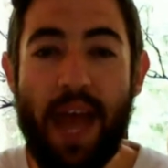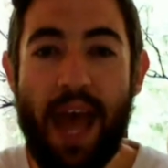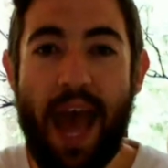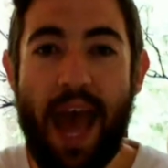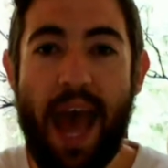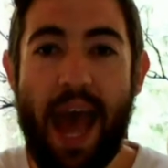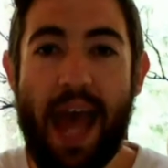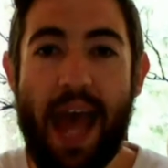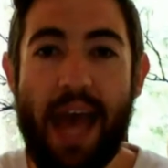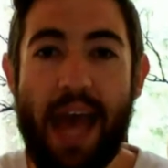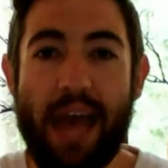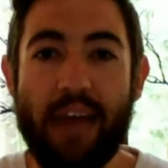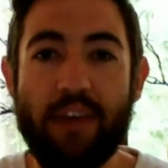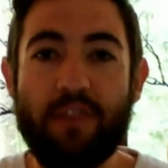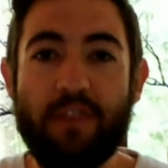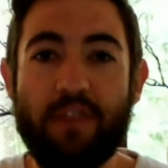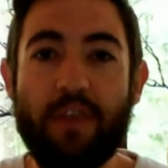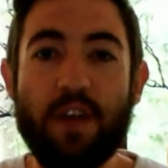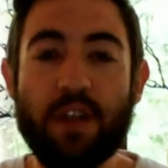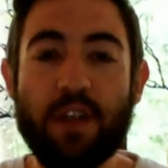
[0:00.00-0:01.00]

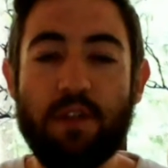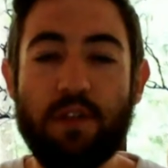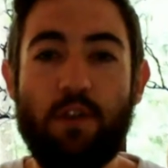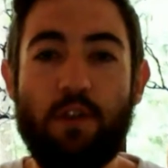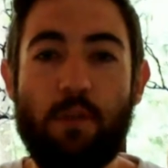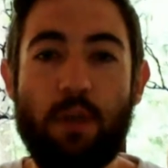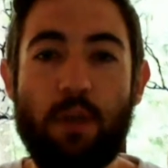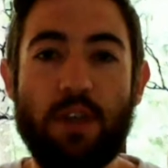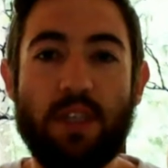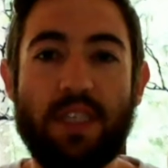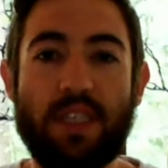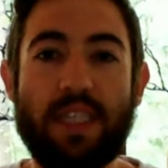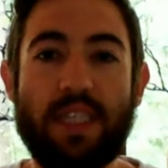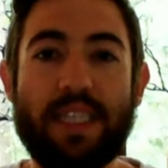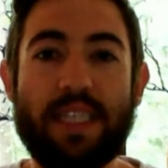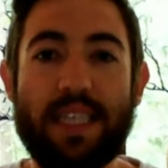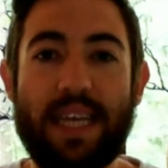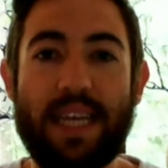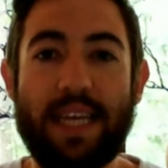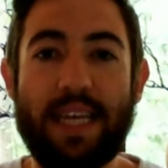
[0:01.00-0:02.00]
And first and foremost,
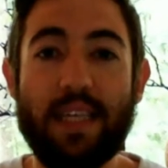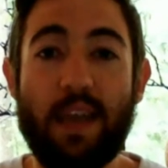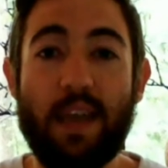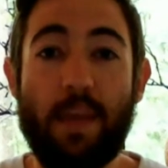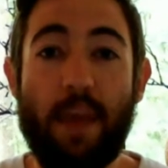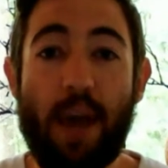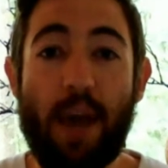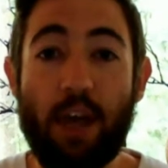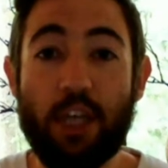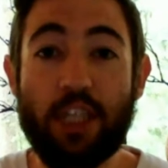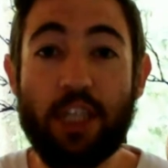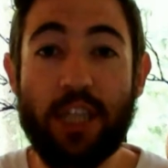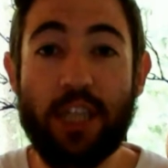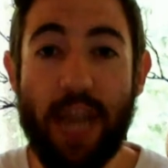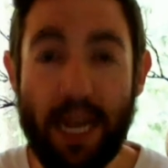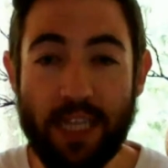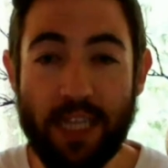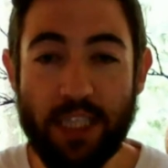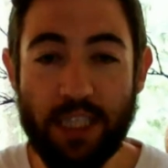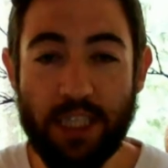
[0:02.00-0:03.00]
this is about
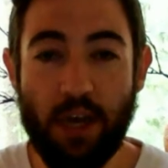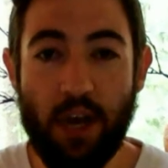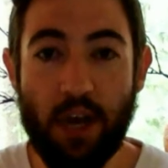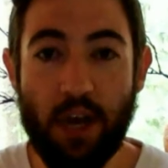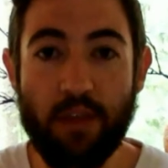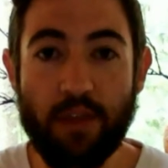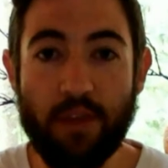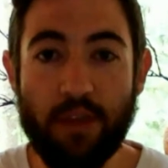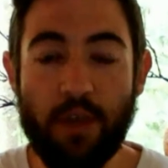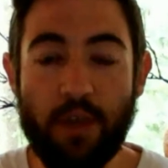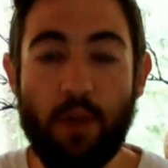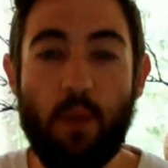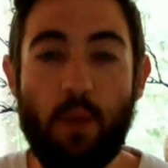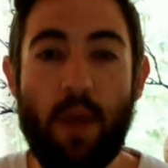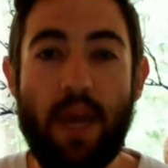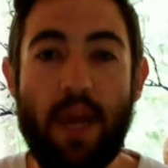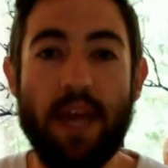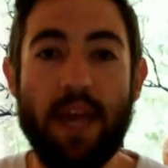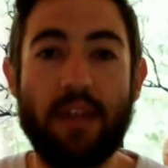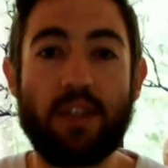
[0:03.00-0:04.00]
changing lives. You know,
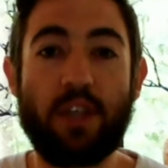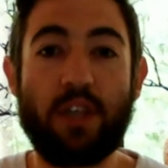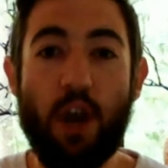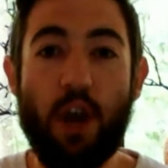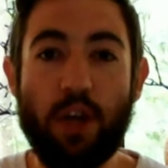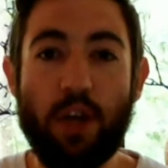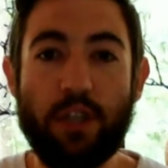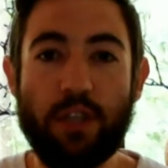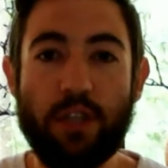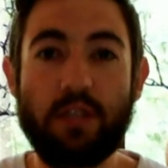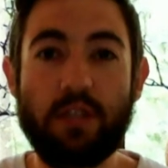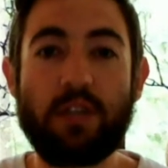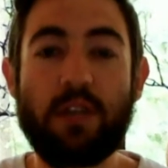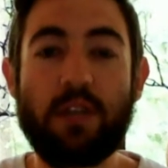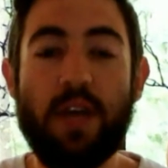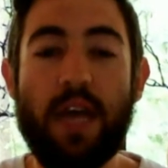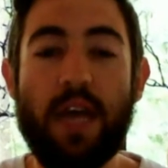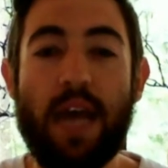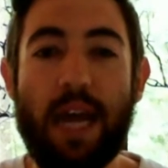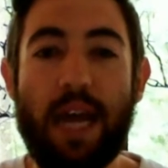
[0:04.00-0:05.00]
we as
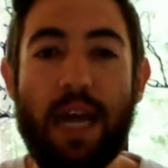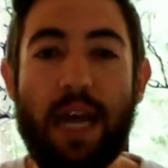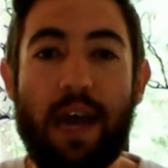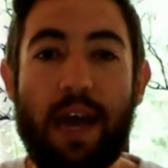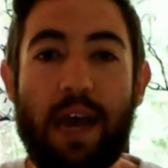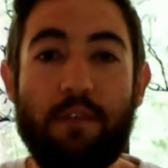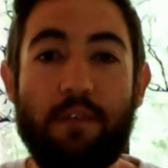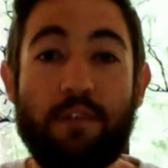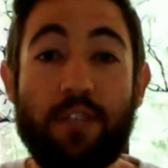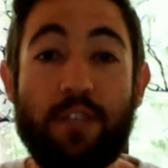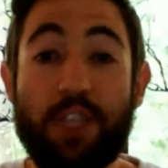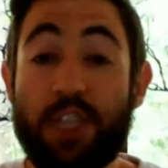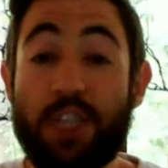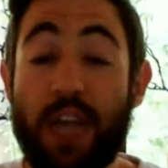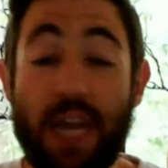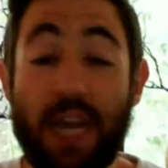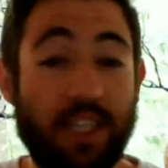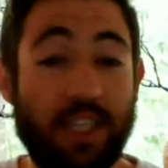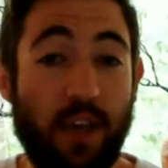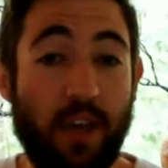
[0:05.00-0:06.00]
coaches love to
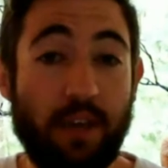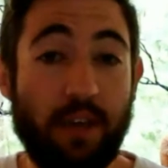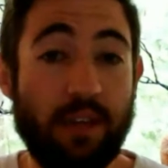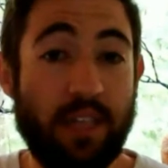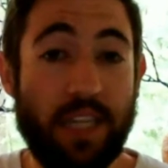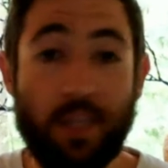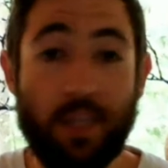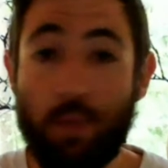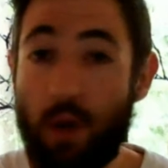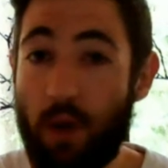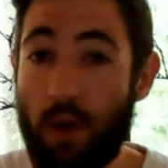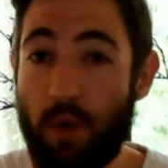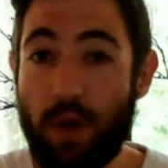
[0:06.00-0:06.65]
change lives, and that's why we